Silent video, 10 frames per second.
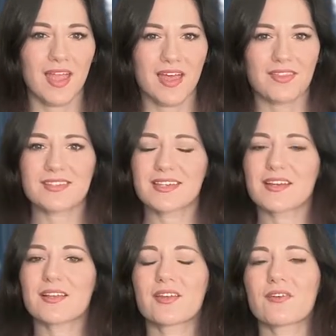The
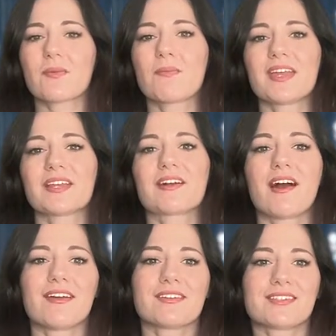single European
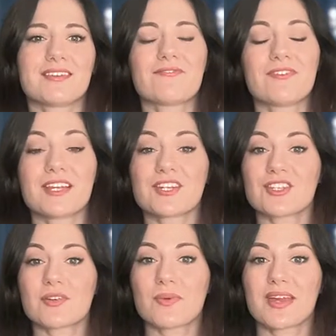currency
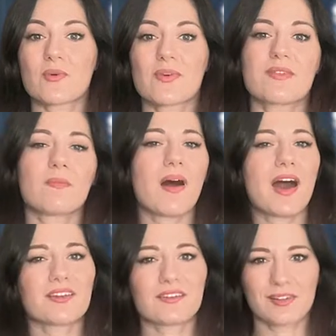finished the week with
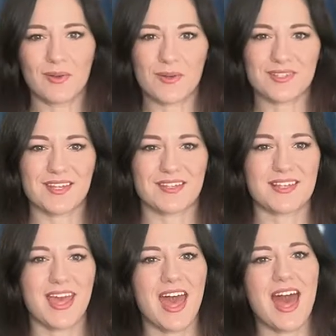minor losses.